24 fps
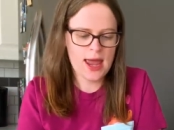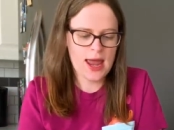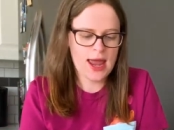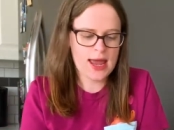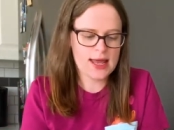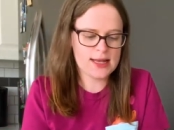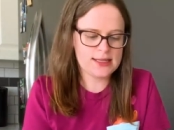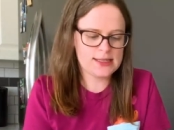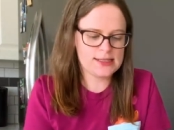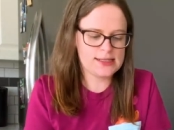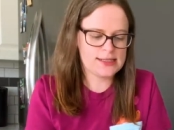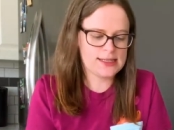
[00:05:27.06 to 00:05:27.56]

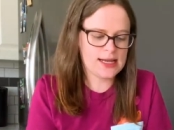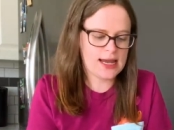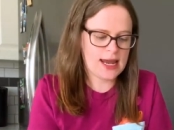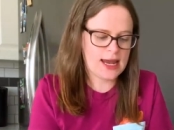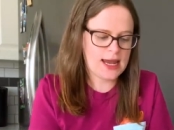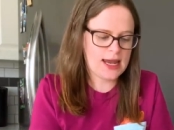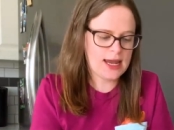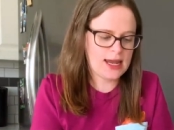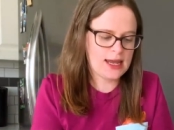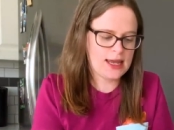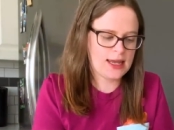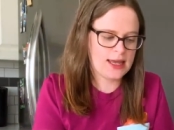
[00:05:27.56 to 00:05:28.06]
and
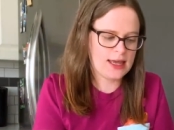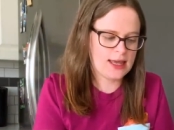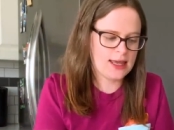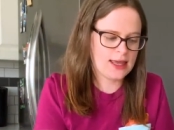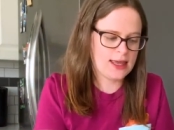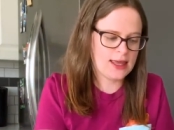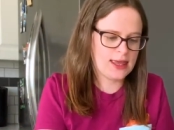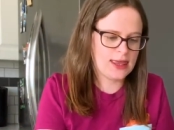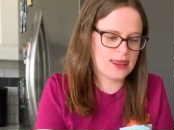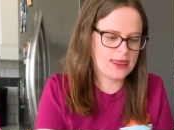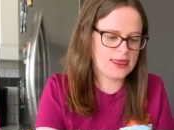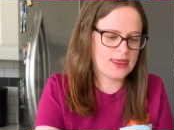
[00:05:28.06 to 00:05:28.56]
say
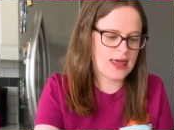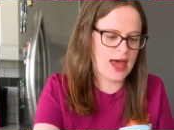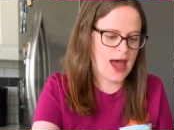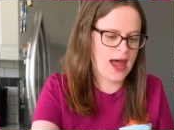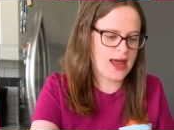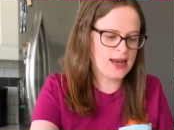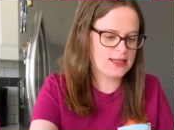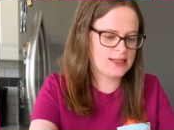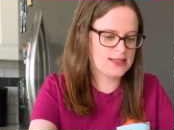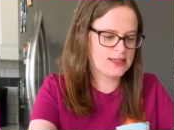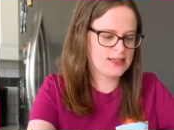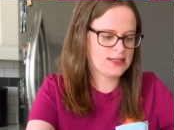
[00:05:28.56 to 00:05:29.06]

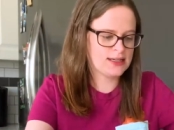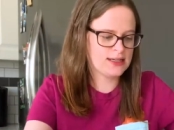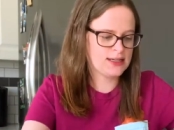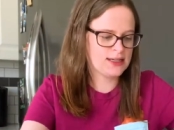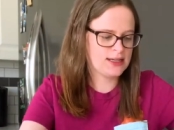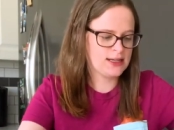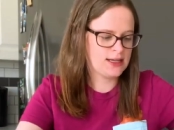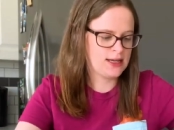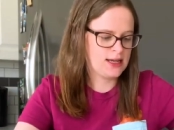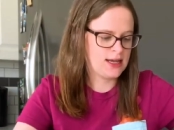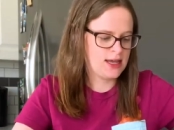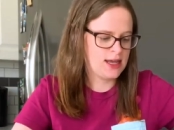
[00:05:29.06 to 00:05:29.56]
that
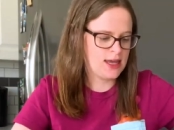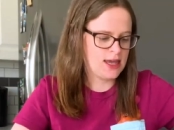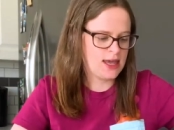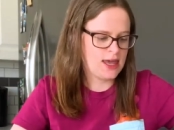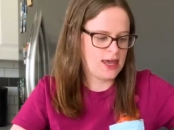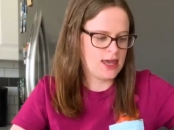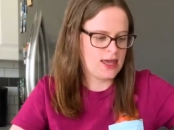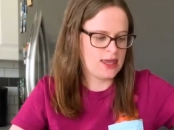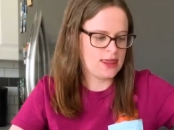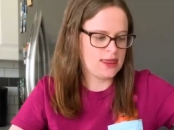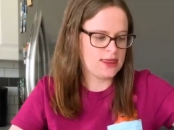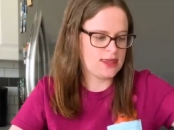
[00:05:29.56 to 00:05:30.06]

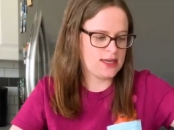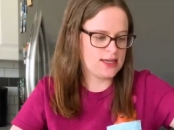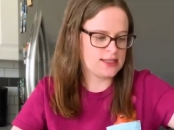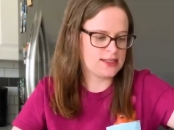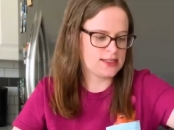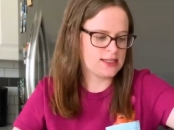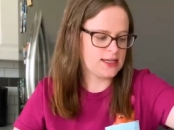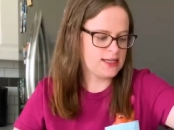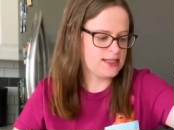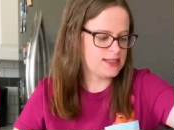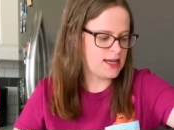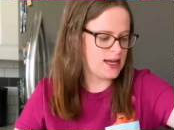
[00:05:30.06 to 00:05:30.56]

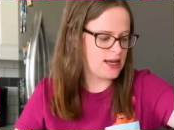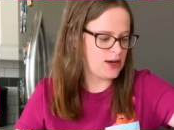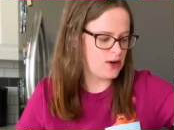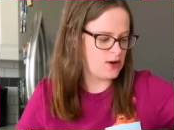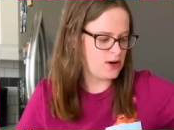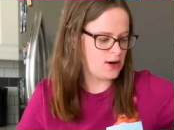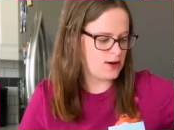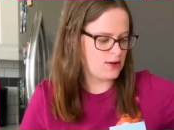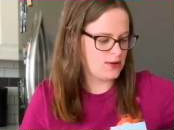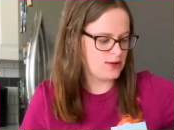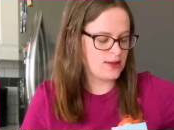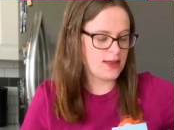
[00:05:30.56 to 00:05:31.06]
this
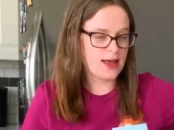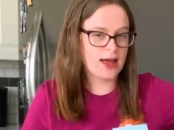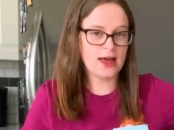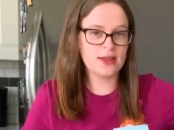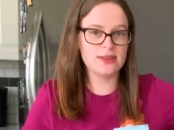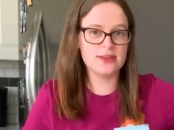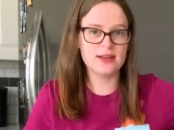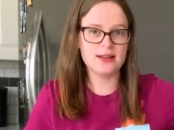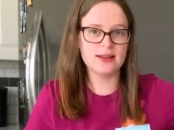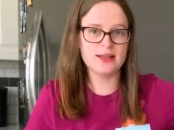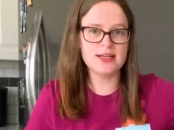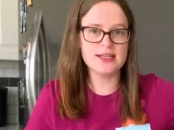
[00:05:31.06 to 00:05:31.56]
container
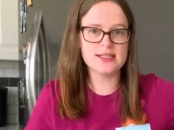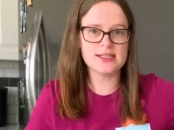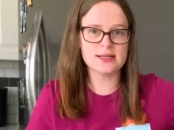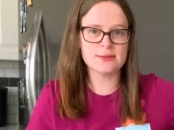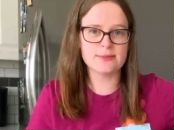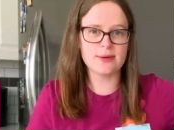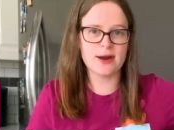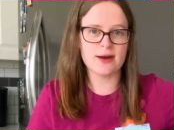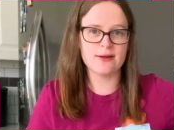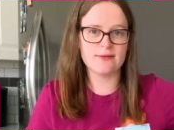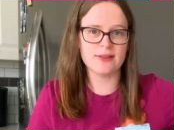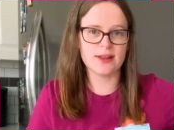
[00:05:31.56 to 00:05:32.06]
held the least
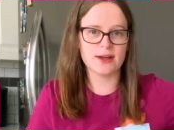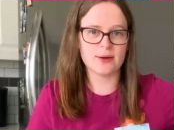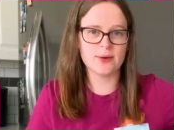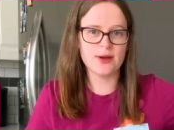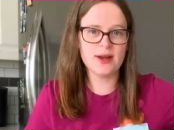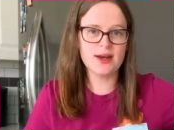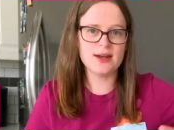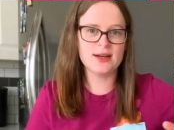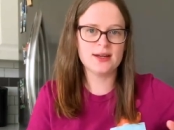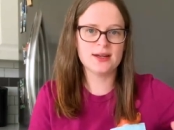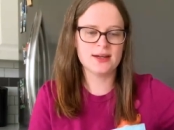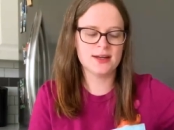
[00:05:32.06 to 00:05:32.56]
amount of
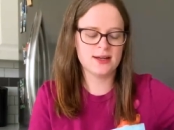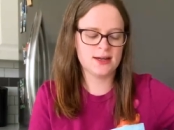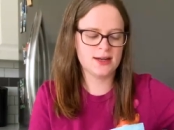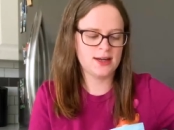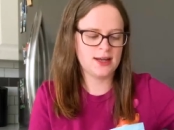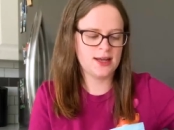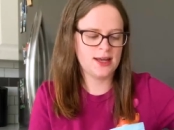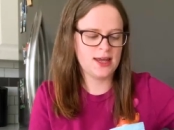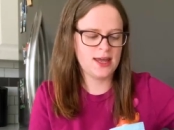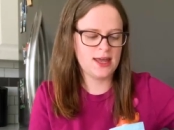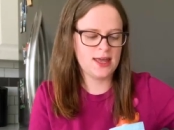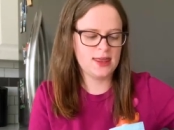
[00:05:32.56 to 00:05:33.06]
liquid,
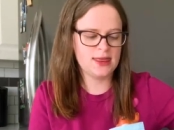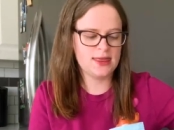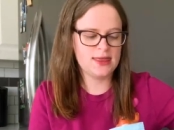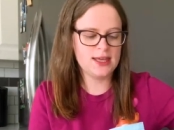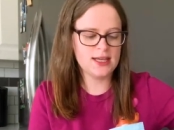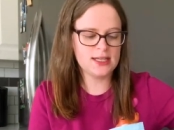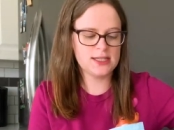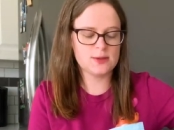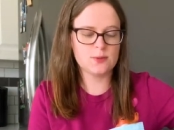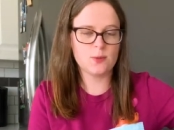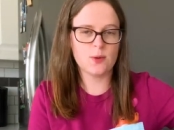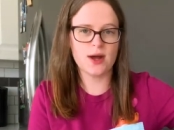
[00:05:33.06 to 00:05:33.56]

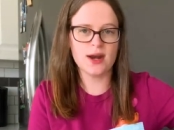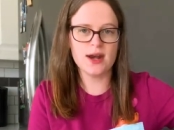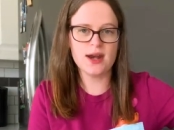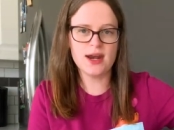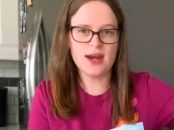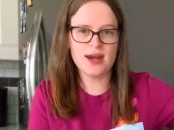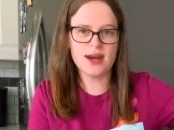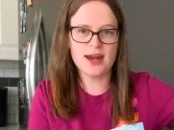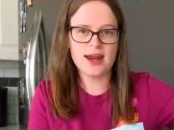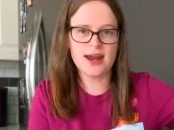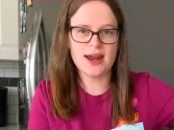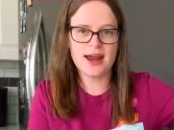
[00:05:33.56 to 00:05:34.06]
this one
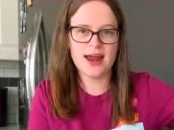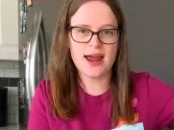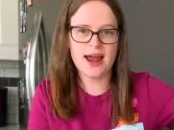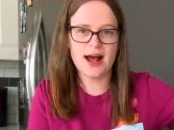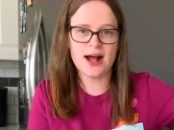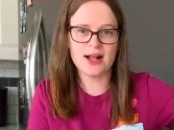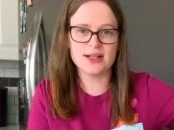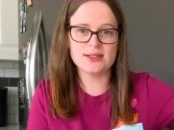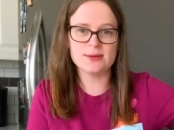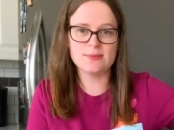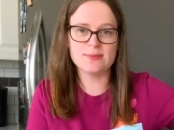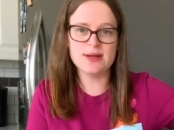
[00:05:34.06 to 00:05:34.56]

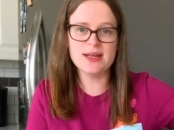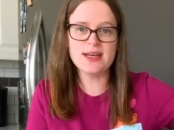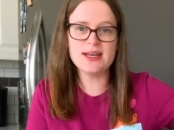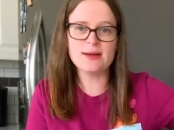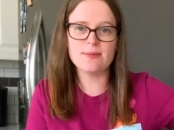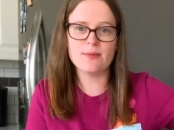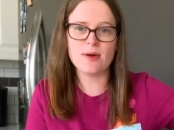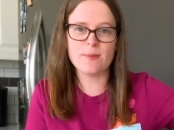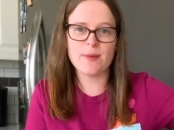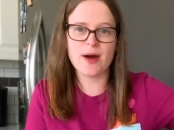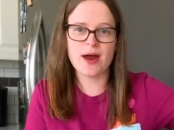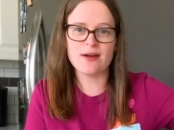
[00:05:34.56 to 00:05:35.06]
held a
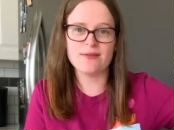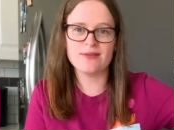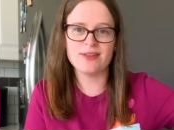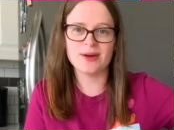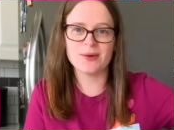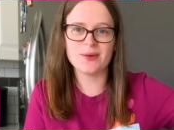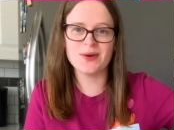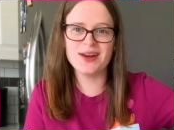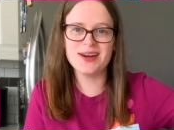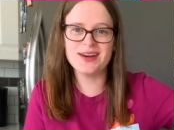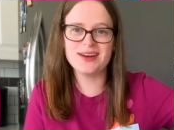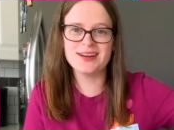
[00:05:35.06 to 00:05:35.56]
medium amount of
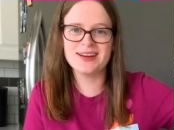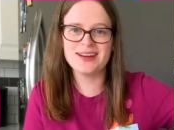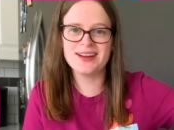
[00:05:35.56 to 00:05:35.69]
liquid,